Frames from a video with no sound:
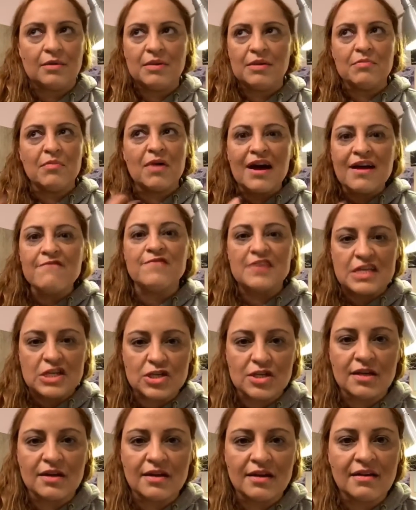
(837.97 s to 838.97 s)
I mean, my
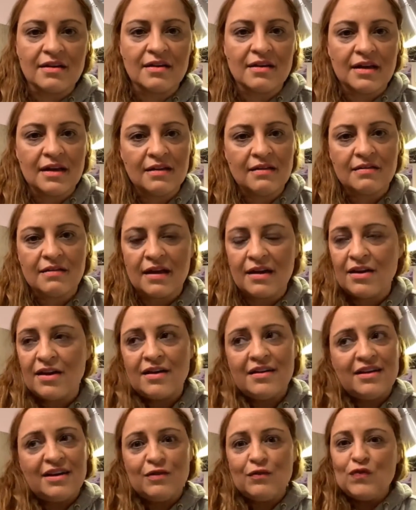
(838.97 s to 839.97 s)
vision is,
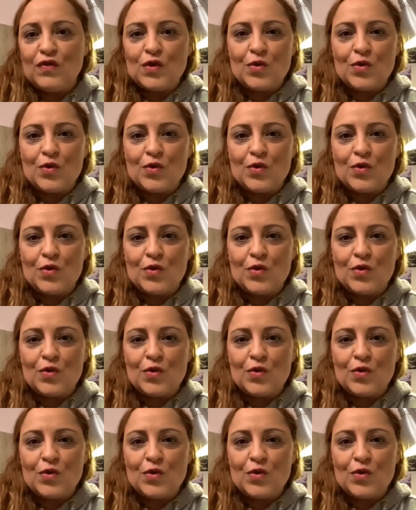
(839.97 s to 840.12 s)
if